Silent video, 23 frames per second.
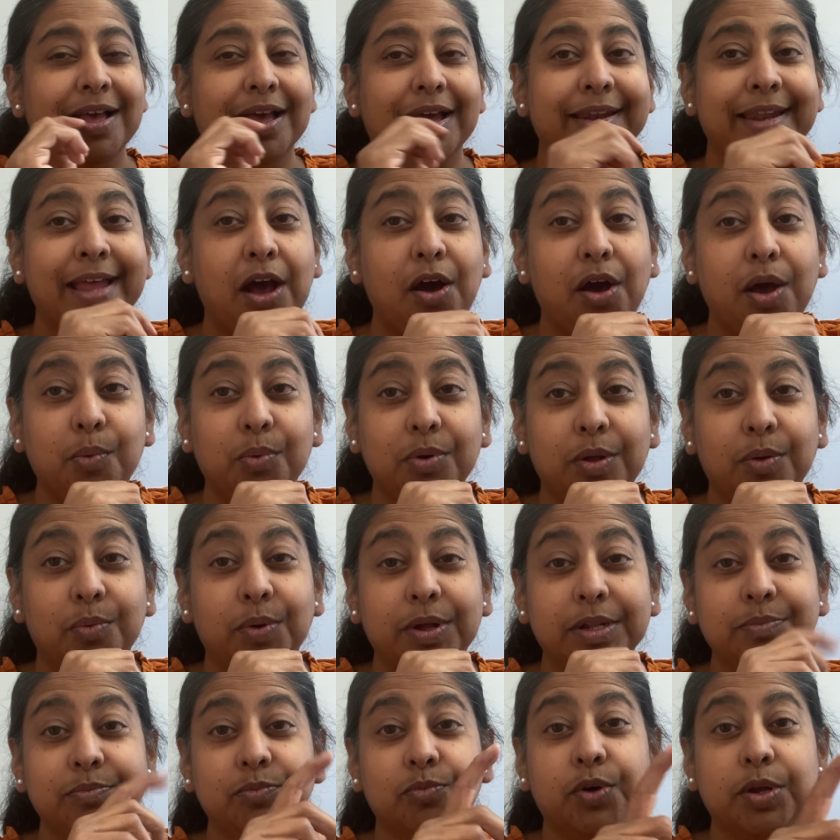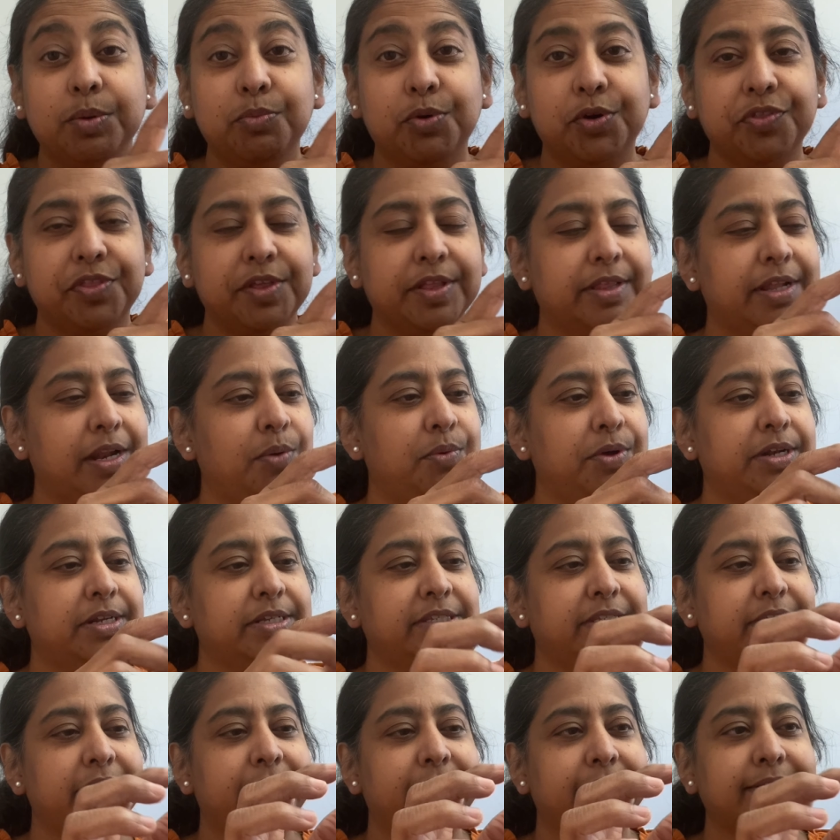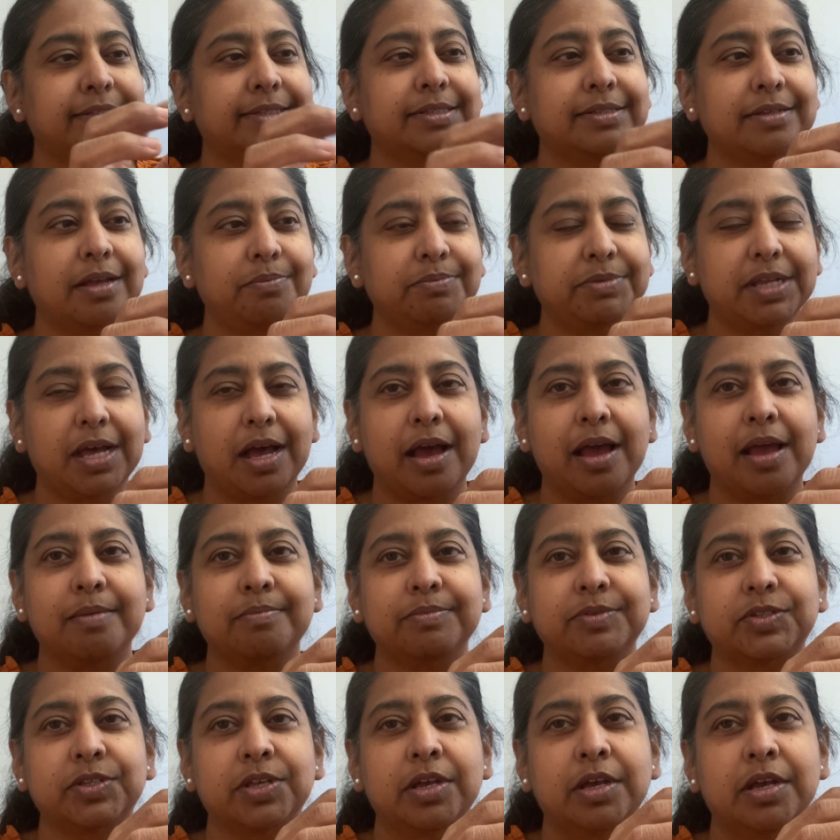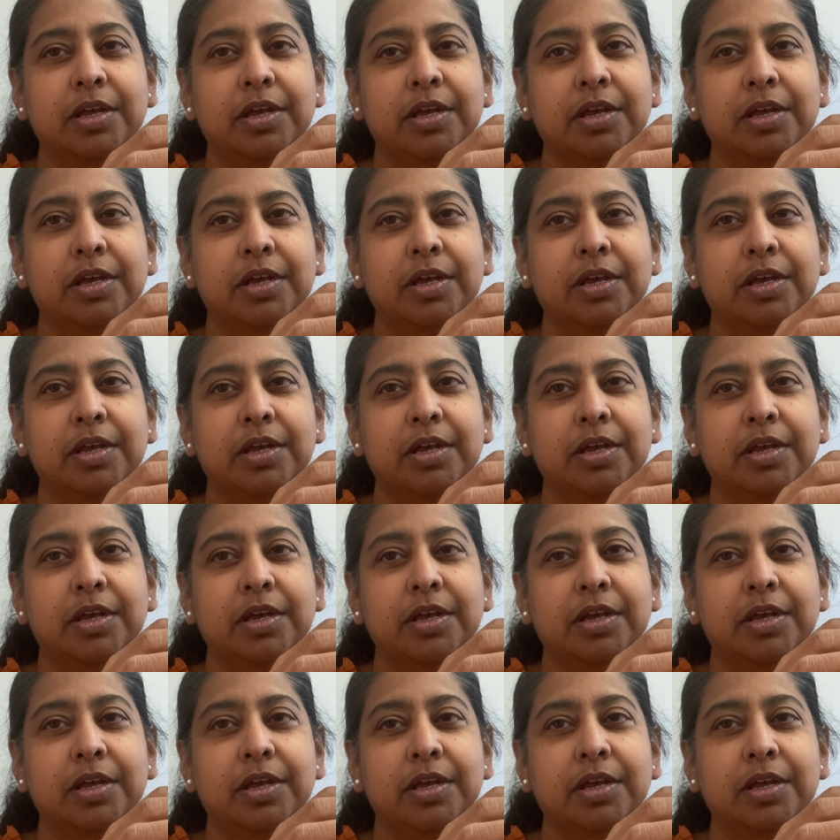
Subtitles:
Now I will, one more thing that I wanted to say is sometimes